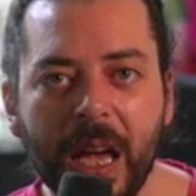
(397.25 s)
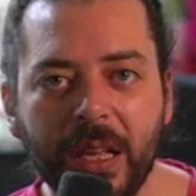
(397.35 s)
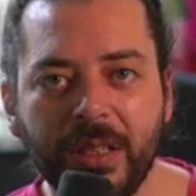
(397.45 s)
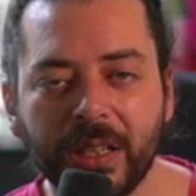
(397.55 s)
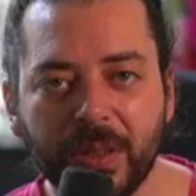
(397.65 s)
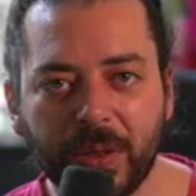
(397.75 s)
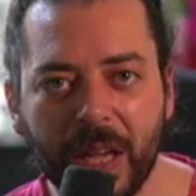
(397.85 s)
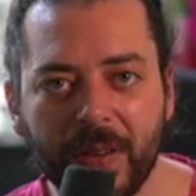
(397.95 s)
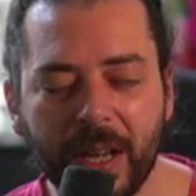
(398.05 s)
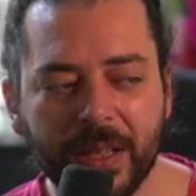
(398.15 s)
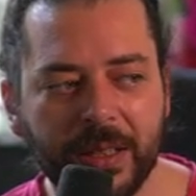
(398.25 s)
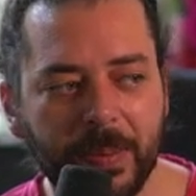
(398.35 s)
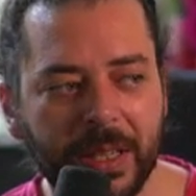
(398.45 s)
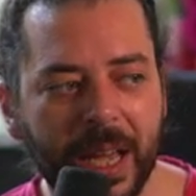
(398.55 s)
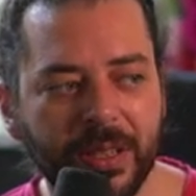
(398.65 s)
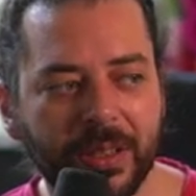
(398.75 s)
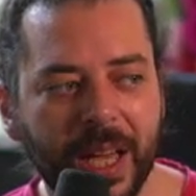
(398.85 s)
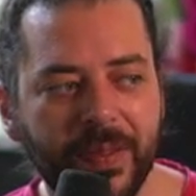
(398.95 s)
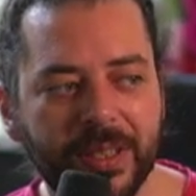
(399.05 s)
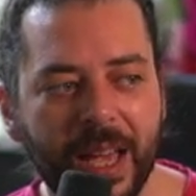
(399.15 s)
just giving us the potential to
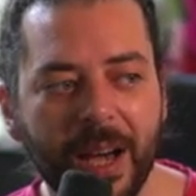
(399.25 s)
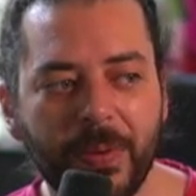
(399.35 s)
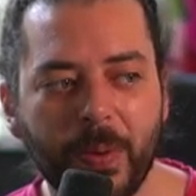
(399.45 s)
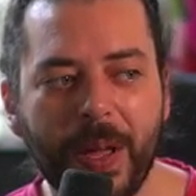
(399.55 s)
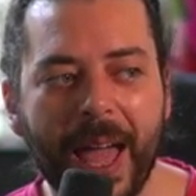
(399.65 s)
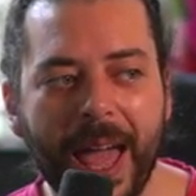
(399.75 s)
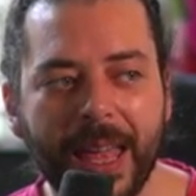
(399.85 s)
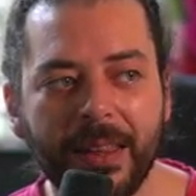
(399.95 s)
have a setup where we end